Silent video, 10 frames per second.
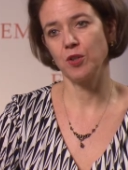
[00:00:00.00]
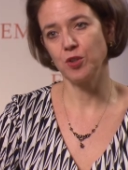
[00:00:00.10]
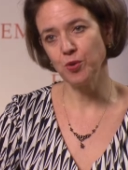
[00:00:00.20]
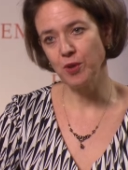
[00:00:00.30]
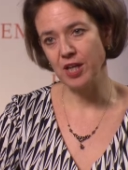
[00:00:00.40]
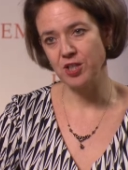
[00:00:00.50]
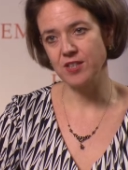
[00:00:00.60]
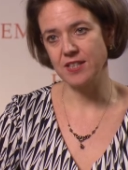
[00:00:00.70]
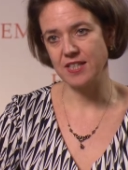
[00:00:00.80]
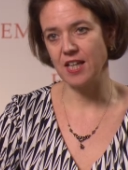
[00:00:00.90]
new
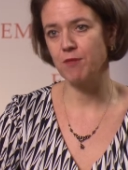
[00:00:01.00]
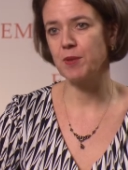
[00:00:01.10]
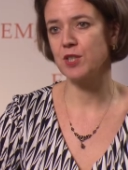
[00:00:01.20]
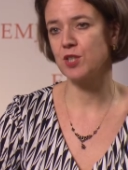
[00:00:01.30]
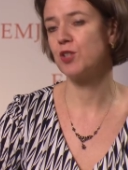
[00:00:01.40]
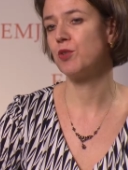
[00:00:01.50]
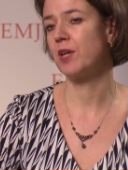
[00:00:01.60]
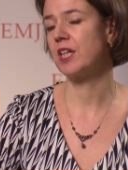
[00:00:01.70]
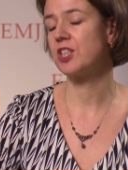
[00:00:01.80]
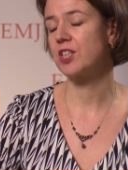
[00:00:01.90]
agent itself, but it's a new
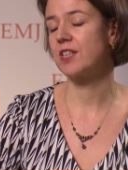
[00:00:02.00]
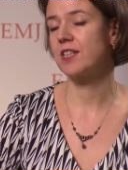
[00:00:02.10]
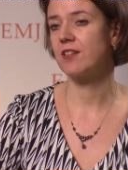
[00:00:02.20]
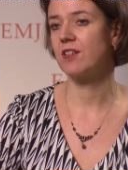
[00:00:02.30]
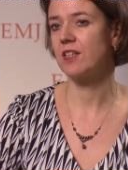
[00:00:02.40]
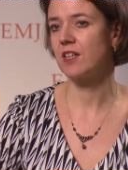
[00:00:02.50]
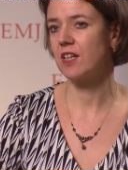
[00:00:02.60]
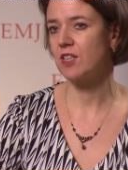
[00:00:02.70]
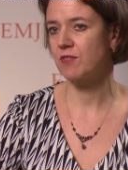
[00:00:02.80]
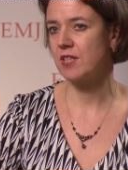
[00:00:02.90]
agent in the
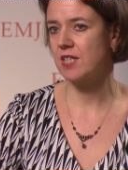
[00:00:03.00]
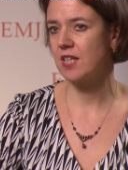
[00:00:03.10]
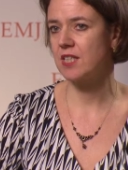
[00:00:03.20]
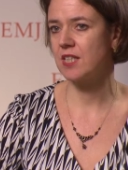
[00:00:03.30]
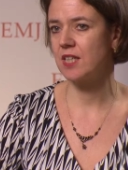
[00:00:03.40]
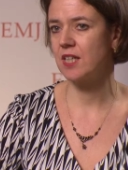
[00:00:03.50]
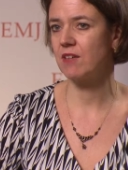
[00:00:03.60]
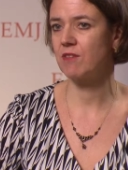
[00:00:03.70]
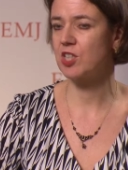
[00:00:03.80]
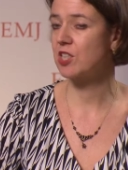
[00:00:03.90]
neoadjuvant
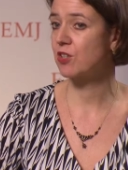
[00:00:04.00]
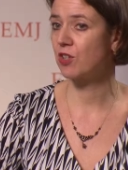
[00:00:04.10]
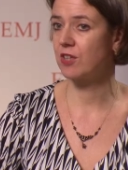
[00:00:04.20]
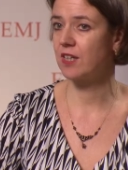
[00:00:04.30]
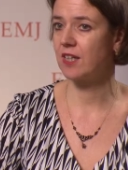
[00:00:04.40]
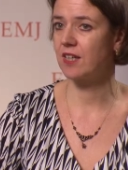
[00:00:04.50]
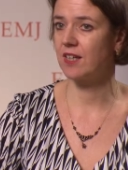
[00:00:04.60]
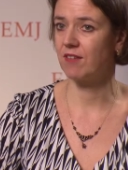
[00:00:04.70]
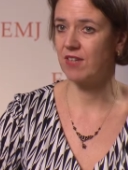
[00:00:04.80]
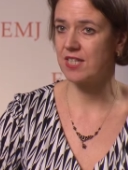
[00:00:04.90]
setting, which is currently
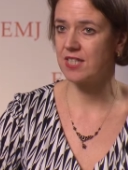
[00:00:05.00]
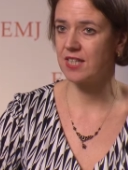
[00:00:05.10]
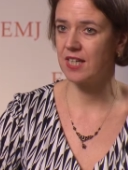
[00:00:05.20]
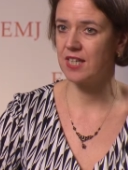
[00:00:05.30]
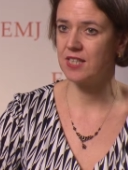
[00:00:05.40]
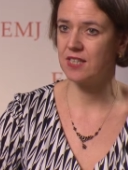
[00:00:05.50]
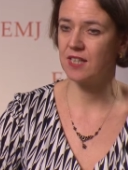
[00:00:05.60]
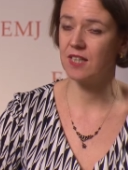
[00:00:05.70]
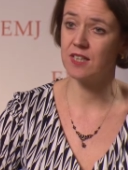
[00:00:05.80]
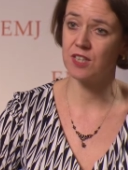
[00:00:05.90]
investigated
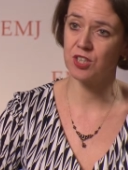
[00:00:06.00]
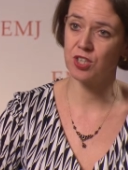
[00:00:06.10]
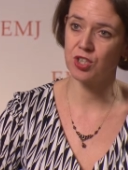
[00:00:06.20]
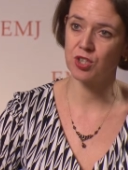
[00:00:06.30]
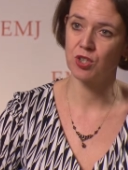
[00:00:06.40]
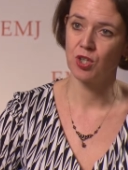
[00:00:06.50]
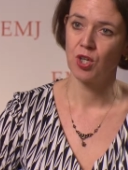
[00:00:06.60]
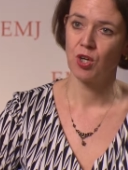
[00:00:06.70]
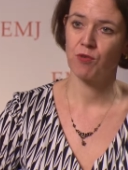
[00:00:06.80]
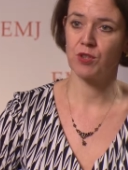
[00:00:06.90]
in addition,
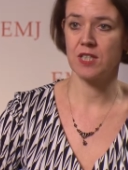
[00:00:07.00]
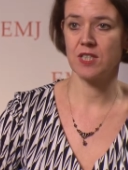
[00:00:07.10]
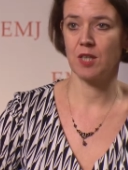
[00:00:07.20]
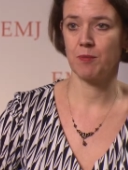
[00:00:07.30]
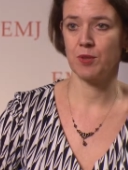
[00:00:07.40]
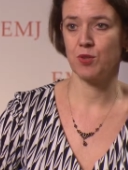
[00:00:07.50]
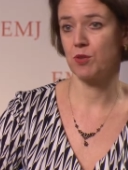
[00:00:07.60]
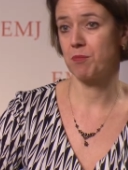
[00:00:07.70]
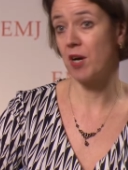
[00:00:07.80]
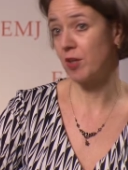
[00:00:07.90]
for example, to
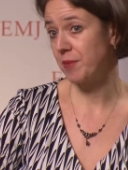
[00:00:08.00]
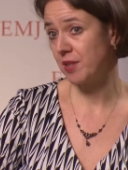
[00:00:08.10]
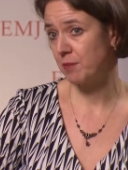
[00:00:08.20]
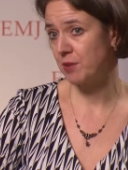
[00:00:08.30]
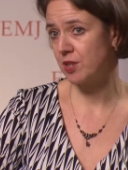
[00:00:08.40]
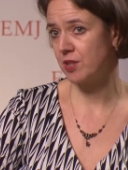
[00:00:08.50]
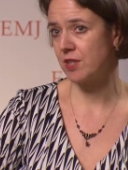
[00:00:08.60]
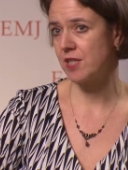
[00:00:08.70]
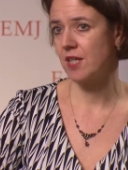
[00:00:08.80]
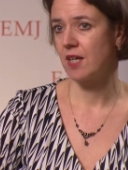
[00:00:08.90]
a PARP
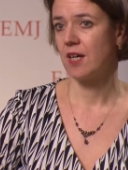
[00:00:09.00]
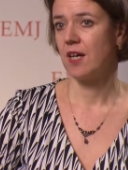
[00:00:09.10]
inhibitors,